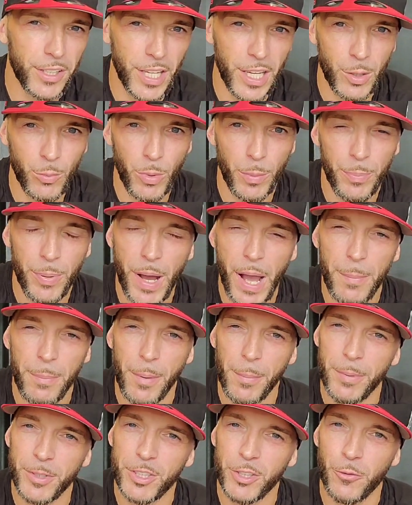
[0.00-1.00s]
King would pop
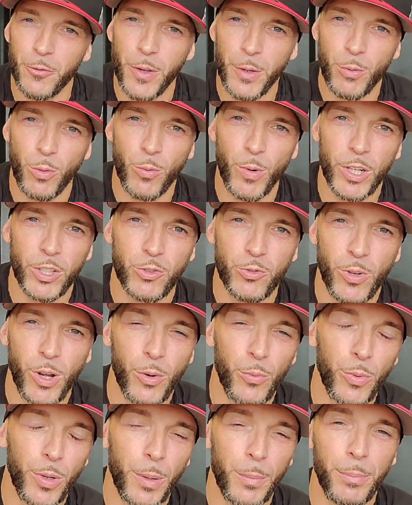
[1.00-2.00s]
up at your favorite
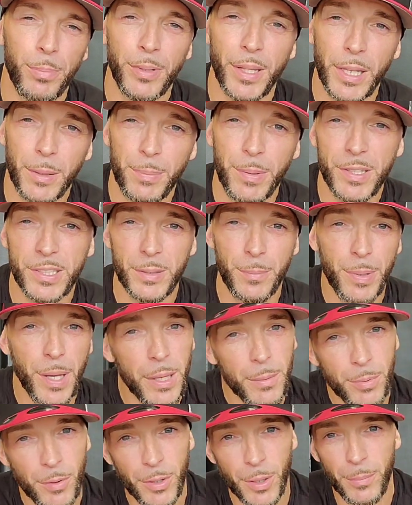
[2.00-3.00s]
restaurant with a blank piece of
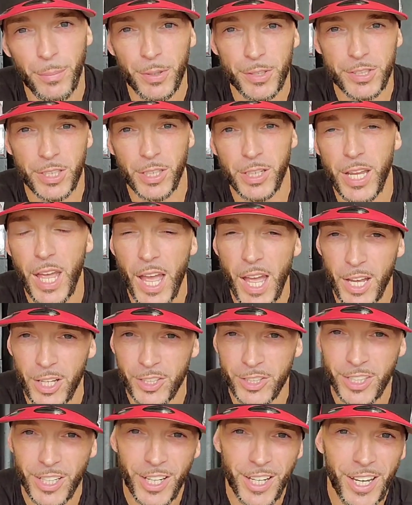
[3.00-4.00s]
paper and a bunch of
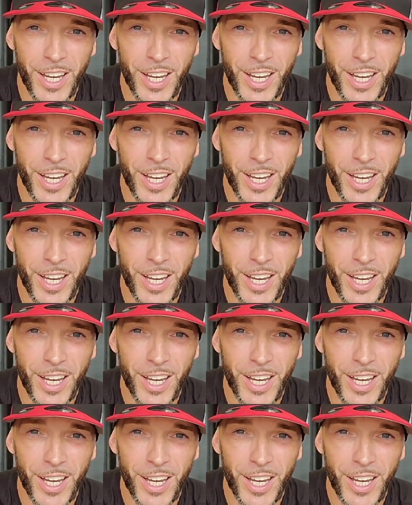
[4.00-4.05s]
cash